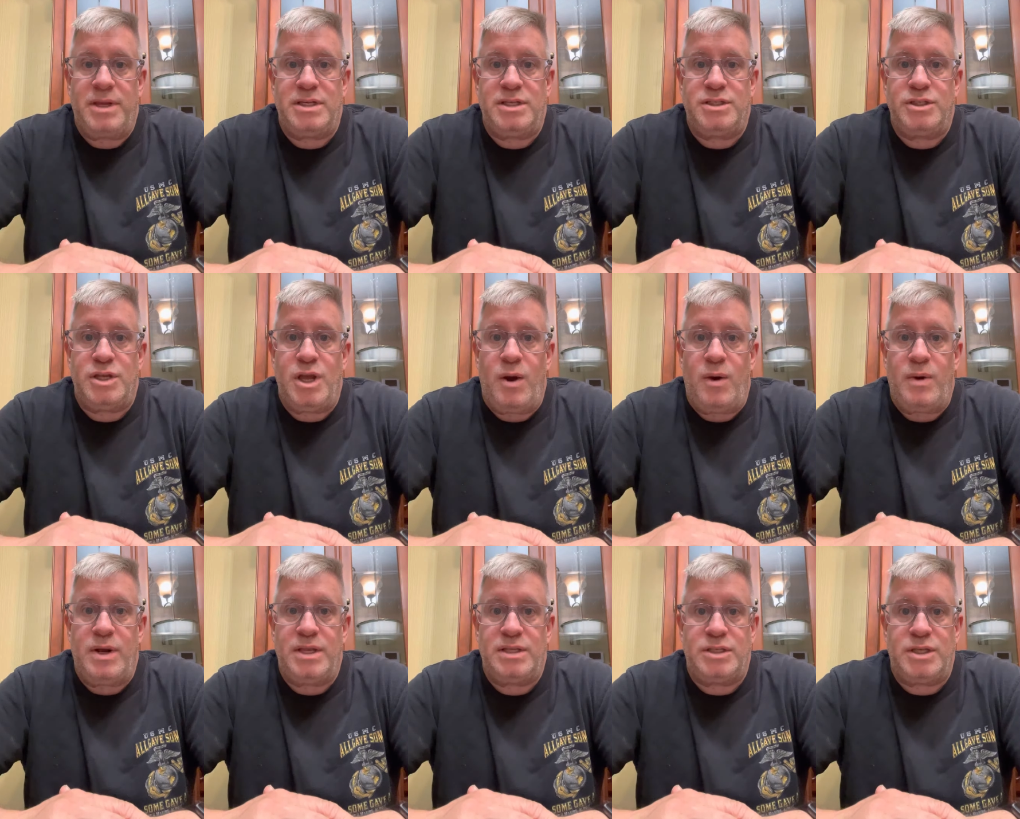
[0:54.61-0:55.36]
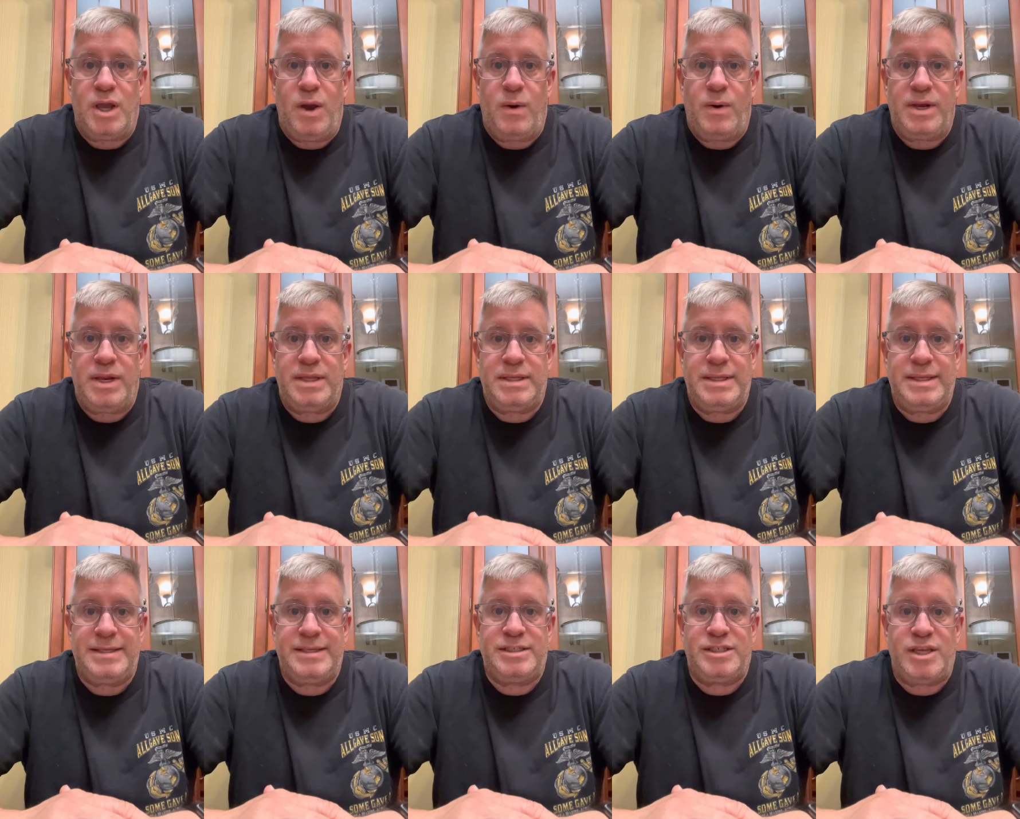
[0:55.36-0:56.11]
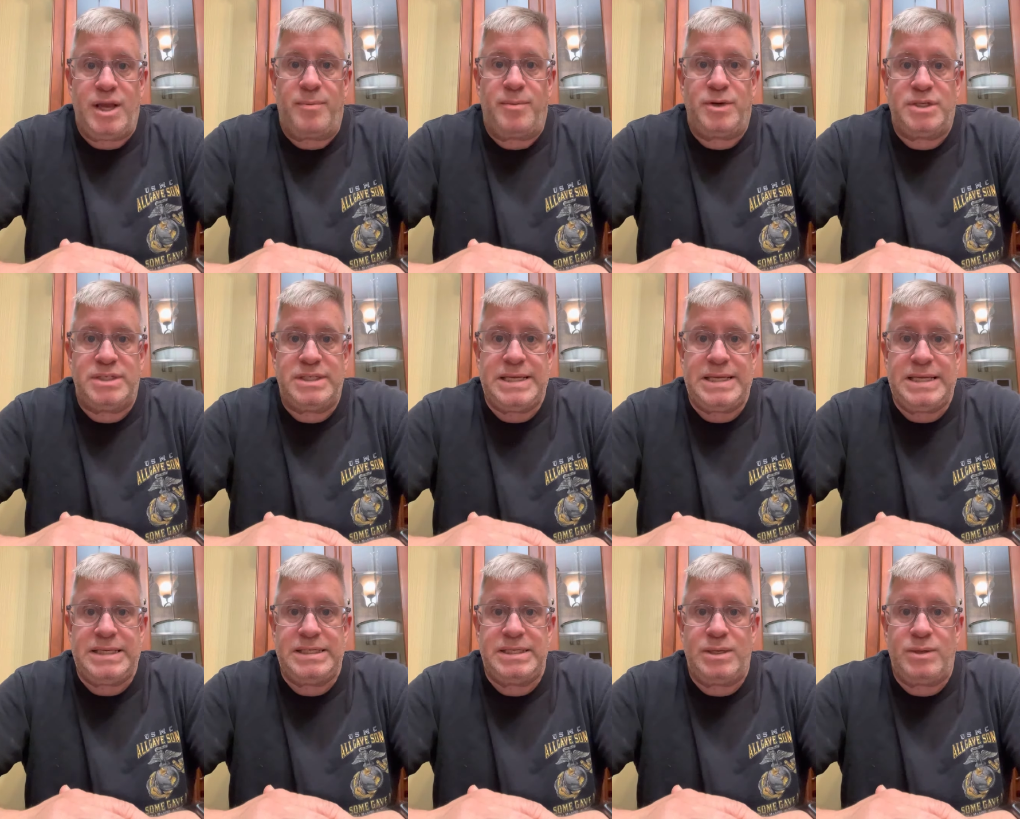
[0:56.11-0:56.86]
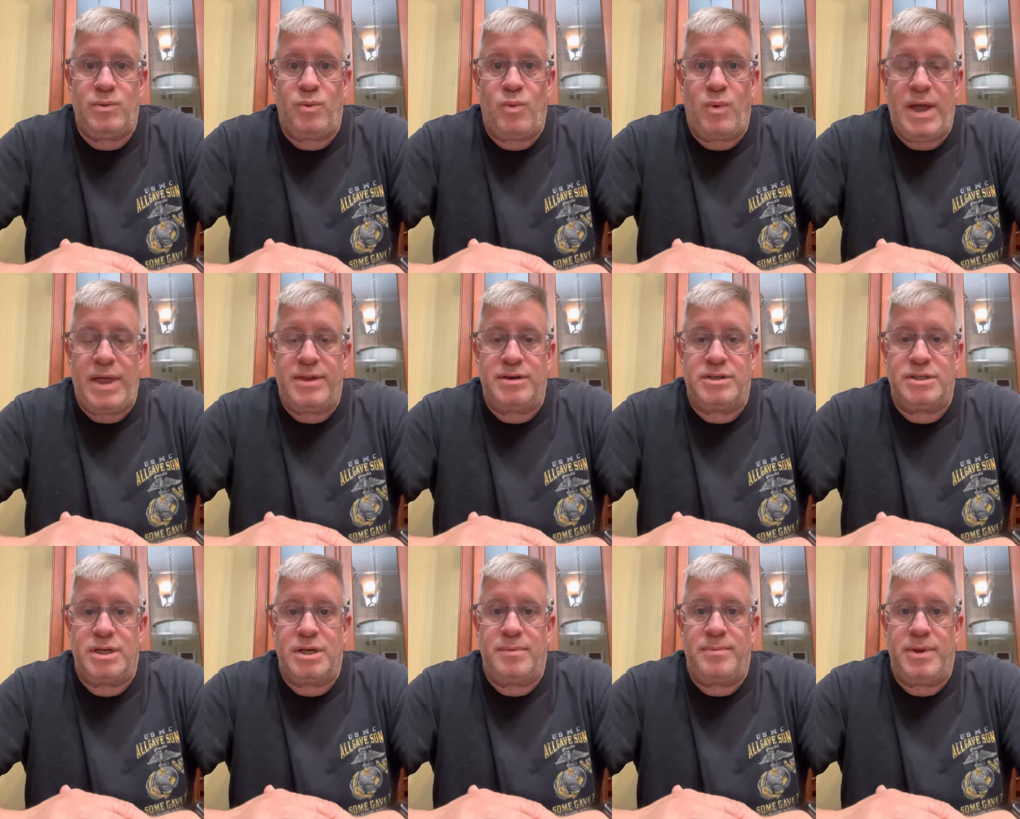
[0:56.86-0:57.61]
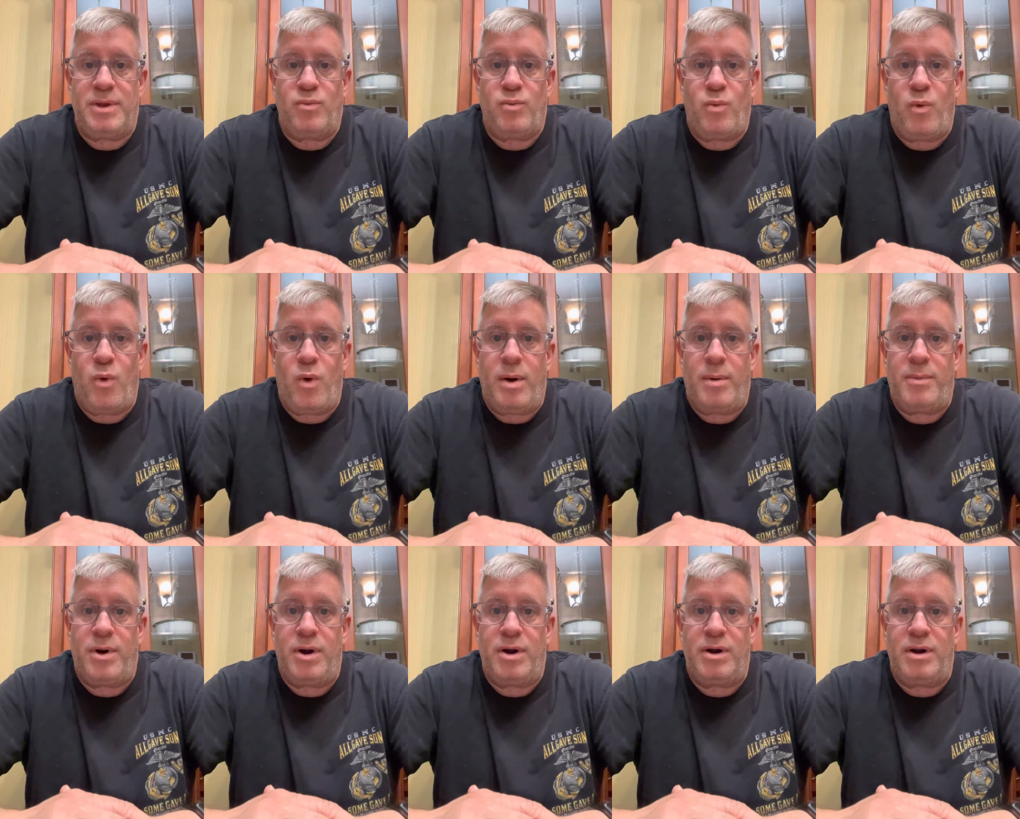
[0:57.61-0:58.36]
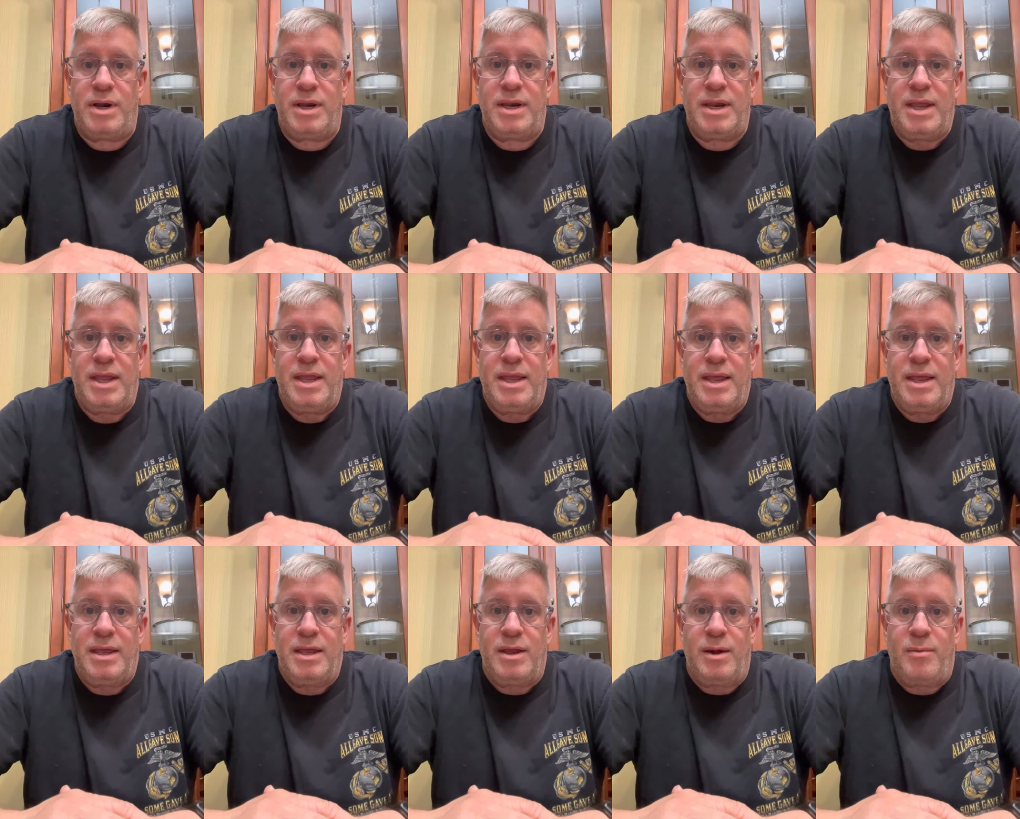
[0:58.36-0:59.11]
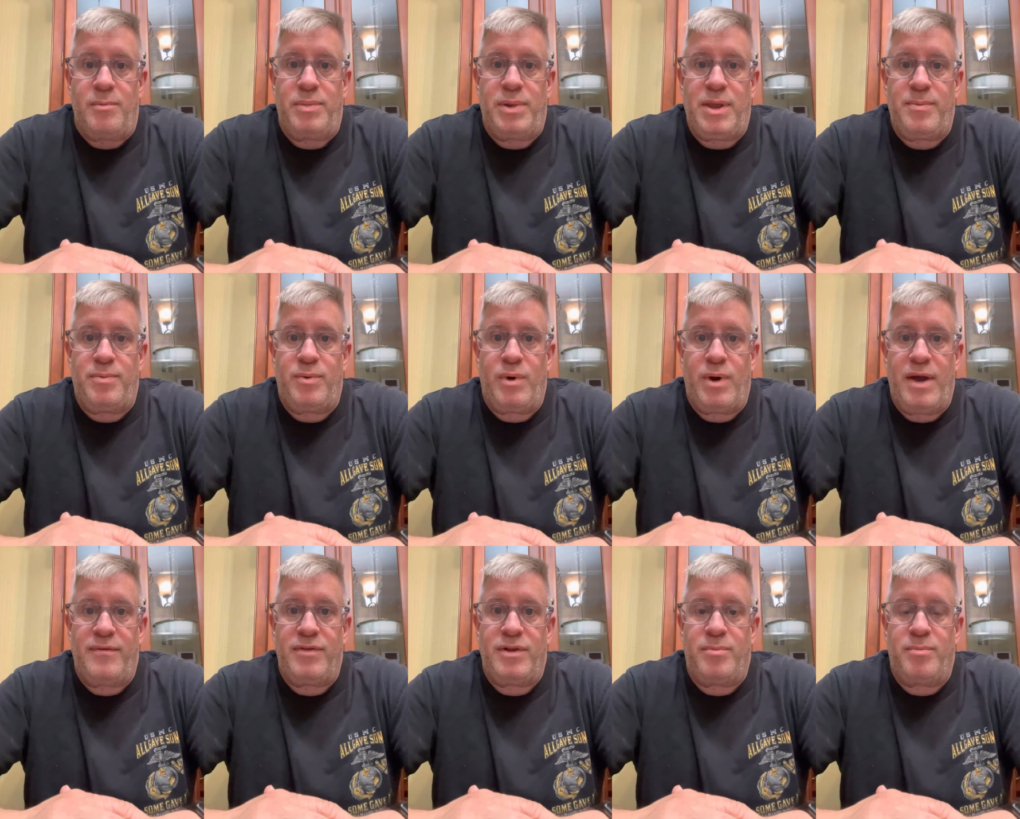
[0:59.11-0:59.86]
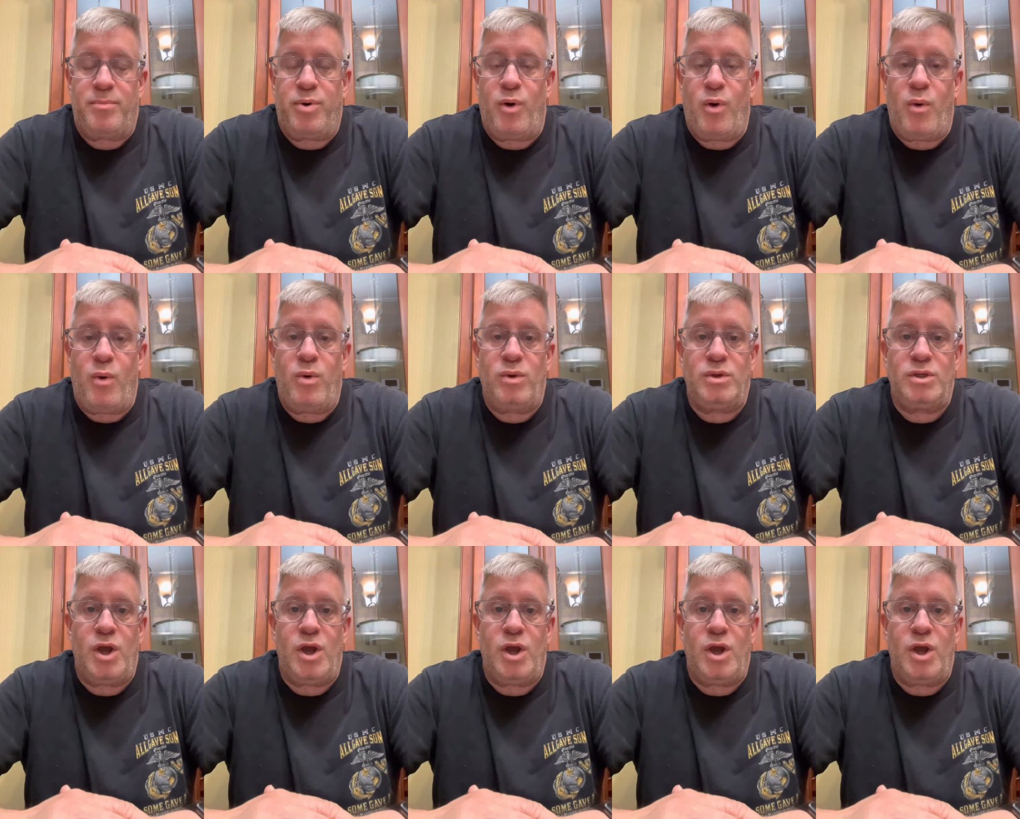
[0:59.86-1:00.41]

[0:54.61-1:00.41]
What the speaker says: just knowing it's going into the summer season, weather's going to be warmer, and you know, people have their pools